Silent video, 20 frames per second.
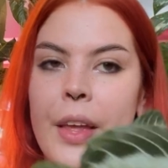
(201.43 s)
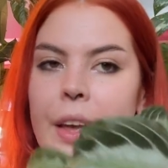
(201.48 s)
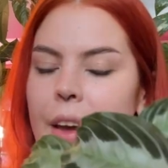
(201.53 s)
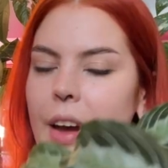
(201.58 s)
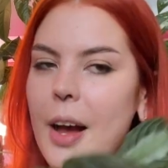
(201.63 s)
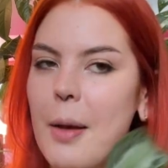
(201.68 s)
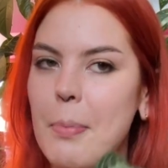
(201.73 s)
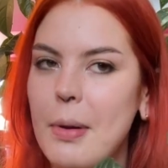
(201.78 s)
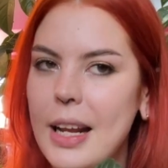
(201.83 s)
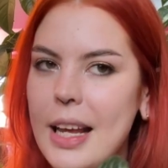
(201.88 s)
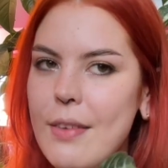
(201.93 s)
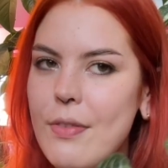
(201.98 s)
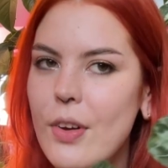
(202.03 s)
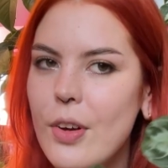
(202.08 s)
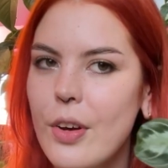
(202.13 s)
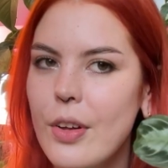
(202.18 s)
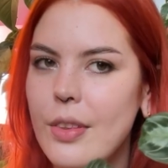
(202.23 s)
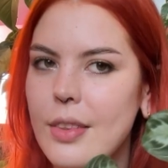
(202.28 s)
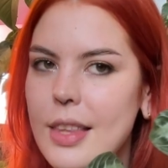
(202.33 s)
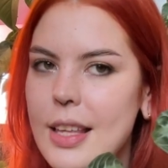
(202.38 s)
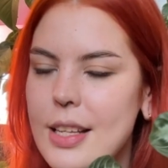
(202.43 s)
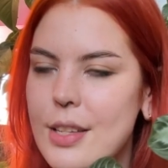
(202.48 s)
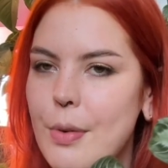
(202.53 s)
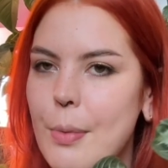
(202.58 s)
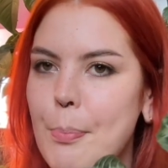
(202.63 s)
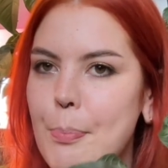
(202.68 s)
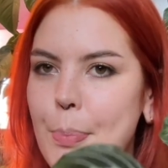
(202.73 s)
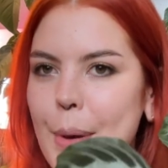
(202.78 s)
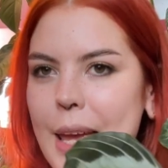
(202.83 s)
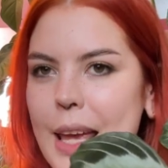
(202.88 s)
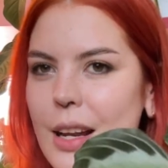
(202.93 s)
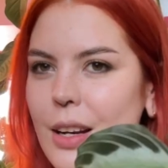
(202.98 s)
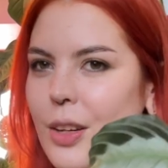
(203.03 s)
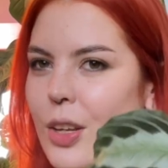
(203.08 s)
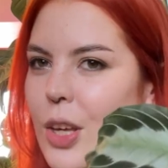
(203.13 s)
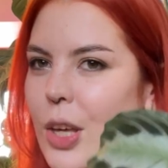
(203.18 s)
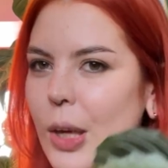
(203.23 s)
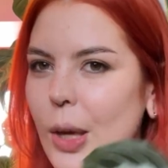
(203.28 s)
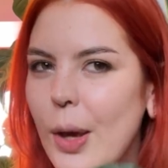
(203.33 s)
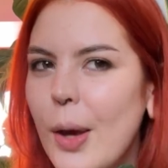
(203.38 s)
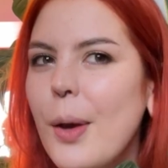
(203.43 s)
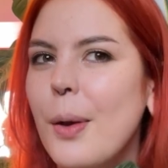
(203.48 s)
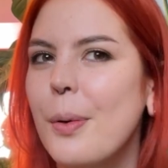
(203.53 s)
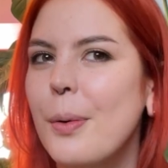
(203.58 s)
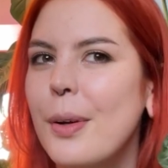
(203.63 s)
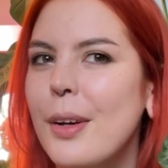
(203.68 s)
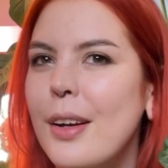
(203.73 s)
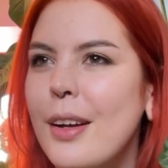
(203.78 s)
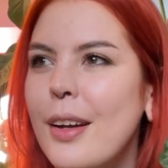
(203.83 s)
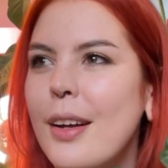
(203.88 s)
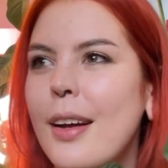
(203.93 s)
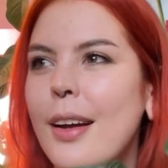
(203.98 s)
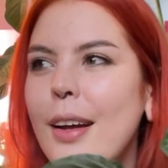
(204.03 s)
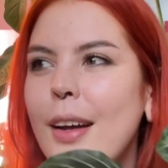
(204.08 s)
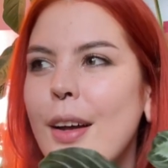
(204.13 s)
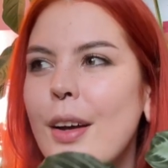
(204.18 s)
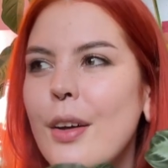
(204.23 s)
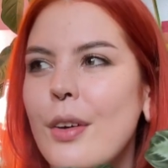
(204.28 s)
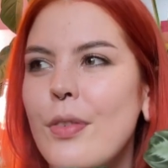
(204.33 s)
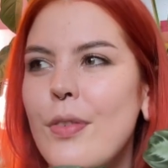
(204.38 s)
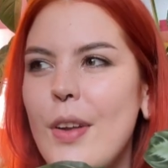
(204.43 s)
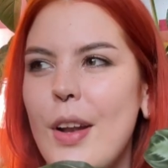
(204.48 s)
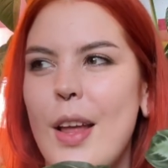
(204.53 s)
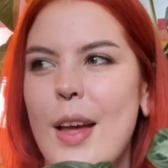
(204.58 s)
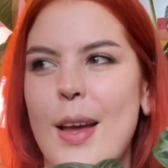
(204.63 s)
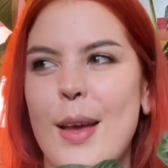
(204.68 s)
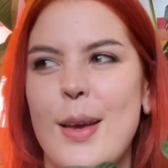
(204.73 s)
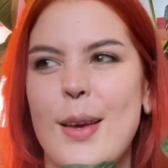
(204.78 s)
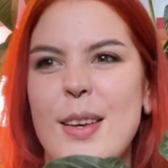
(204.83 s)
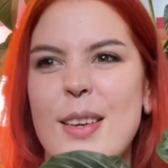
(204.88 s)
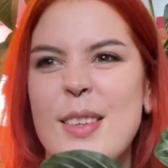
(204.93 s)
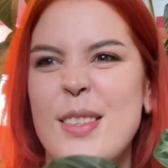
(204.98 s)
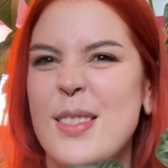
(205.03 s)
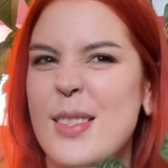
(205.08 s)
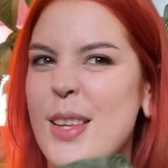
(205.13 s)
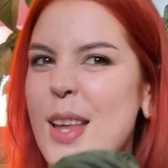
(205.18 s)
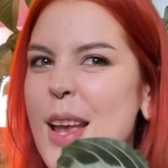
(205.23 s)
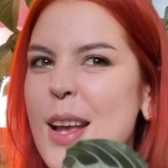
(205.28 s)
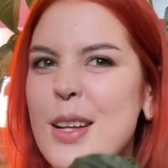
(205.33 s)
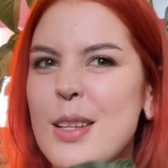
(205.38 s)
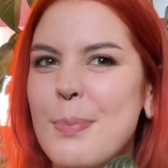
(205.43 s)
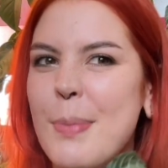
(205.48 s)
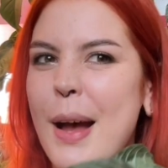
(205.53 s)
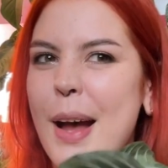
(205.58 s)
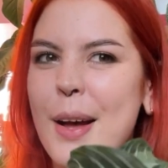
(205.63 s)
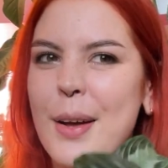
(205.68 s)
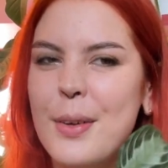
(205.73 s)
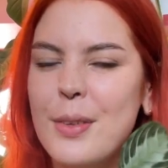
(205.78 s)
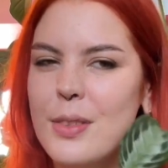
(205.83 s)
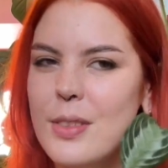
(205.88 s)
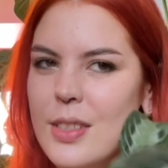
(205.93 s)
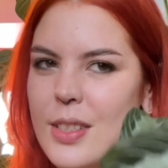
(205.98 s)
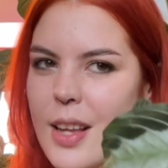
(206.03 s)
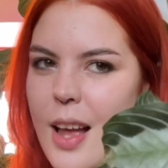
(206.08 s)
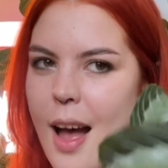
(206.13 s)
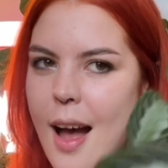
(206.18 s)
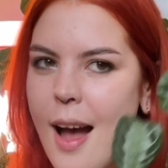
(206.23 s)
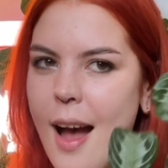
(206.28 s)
I believe I got this from B&Q for like £6.